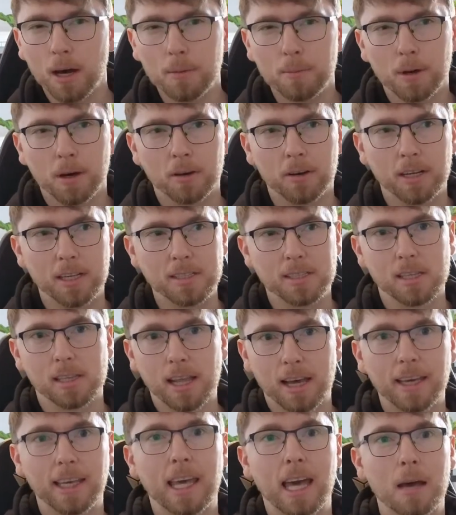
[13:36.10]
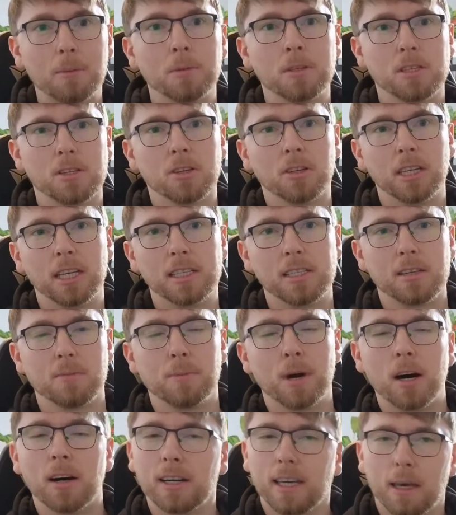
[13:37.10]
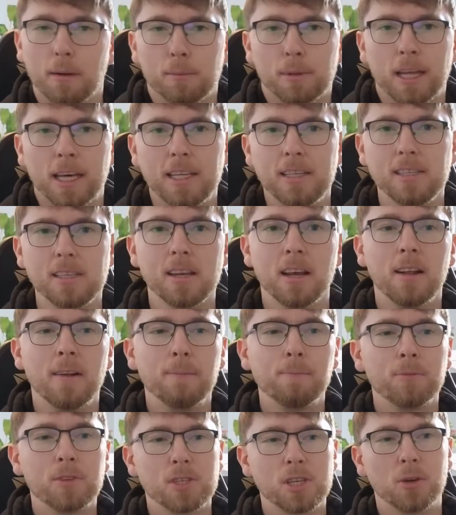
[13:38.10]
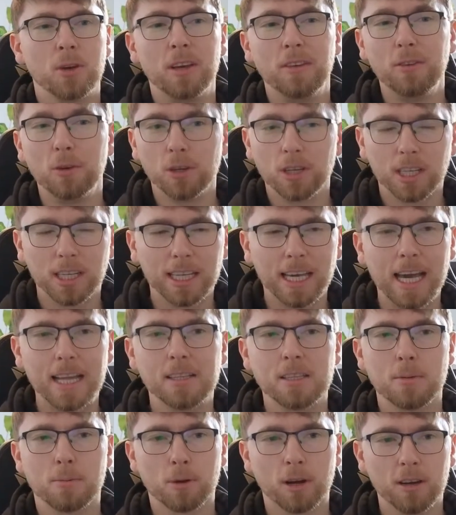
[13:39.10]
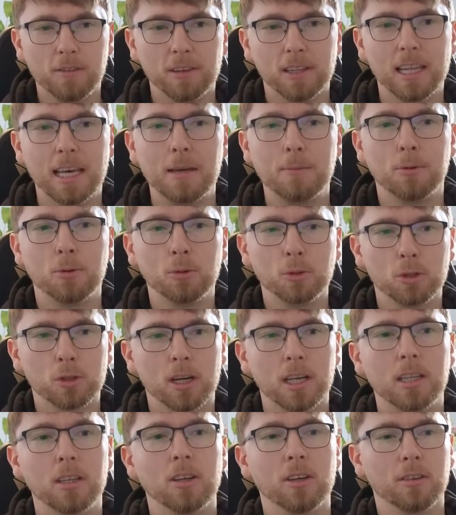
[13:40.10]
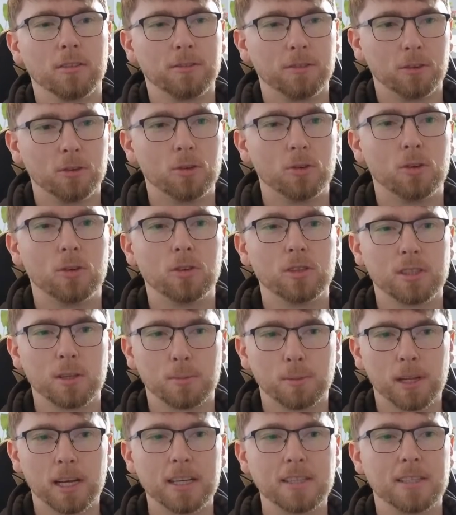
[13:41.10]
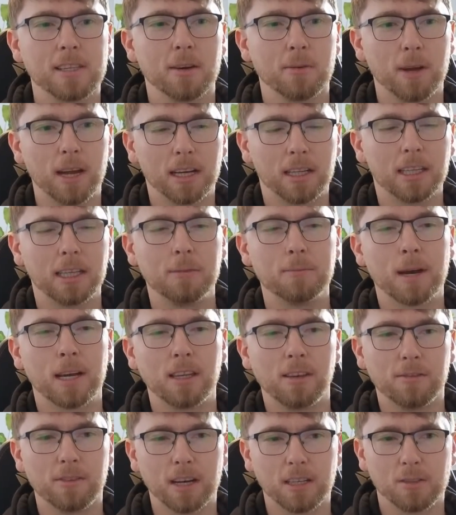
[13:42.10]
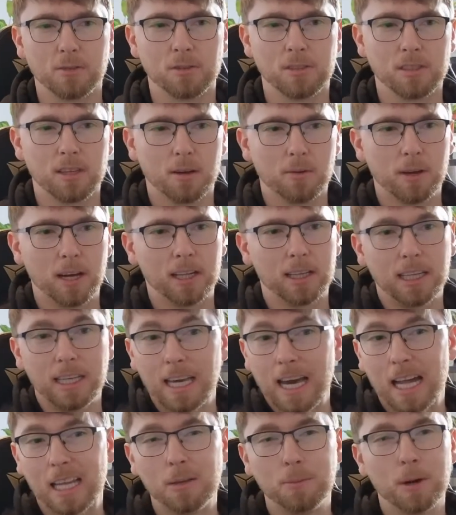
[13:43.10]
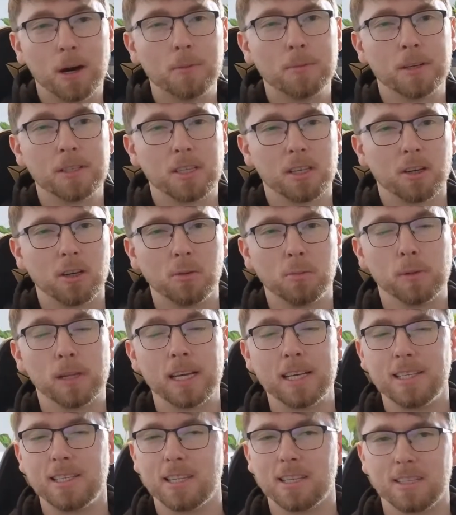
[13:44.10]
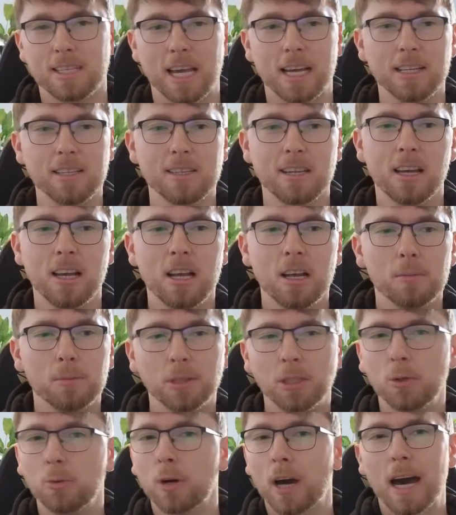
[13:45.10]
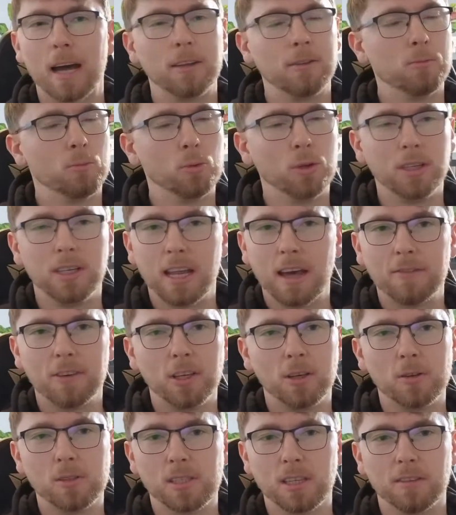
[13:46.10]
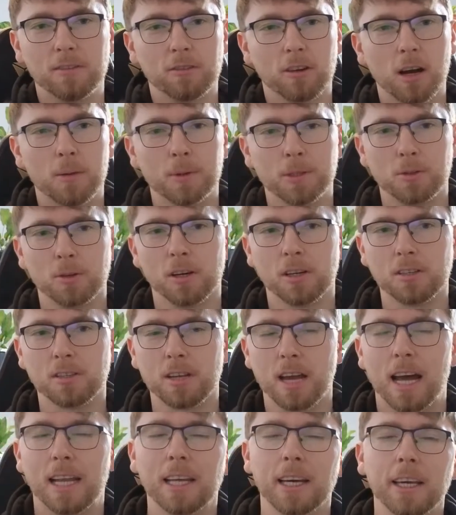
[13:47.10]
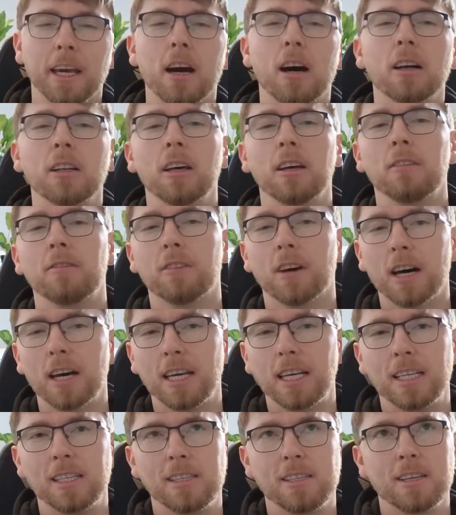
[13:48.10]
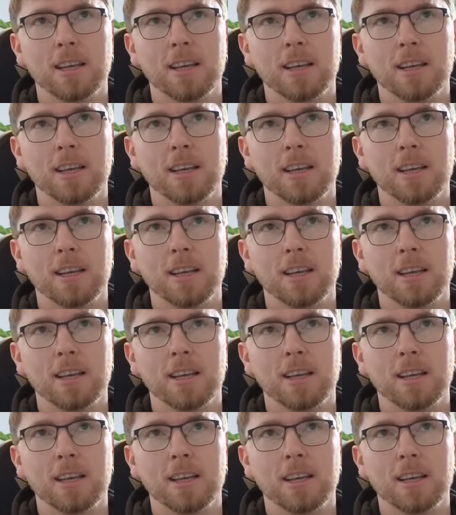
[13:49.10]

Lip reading: is like Amazon. It's a marketplace. So if you're going to get into private label, try and look for suppliers directly, manufacturers directly. Alibaba is a good place to test, but you would never use it for arbitrage. And I can't advise